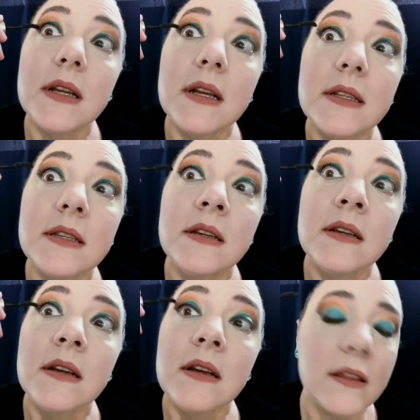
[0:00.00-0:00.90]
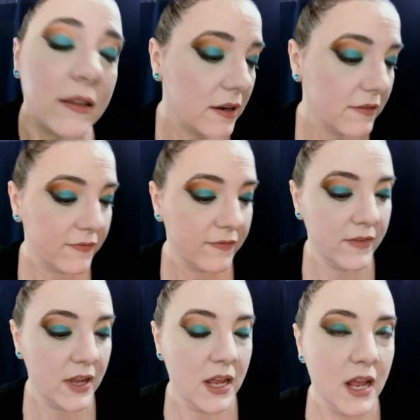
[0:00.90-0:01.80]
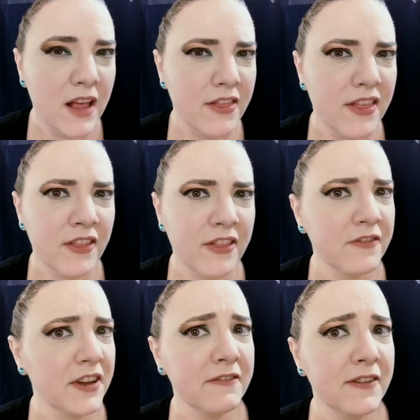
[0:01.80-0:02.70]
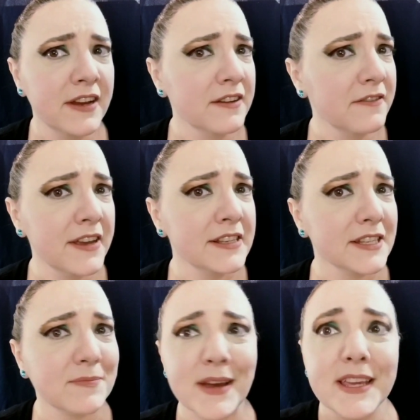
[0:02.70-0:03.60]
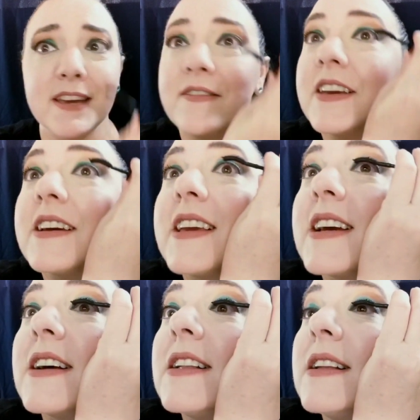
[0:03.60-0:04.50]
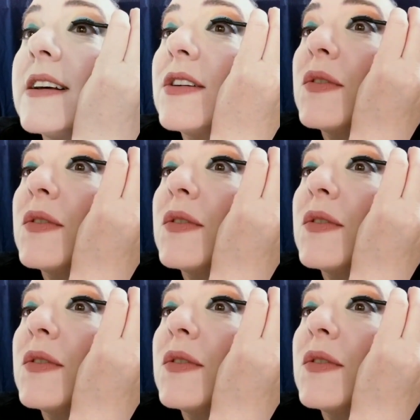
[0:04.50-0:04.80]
I thought the funny faces might give you a giggle.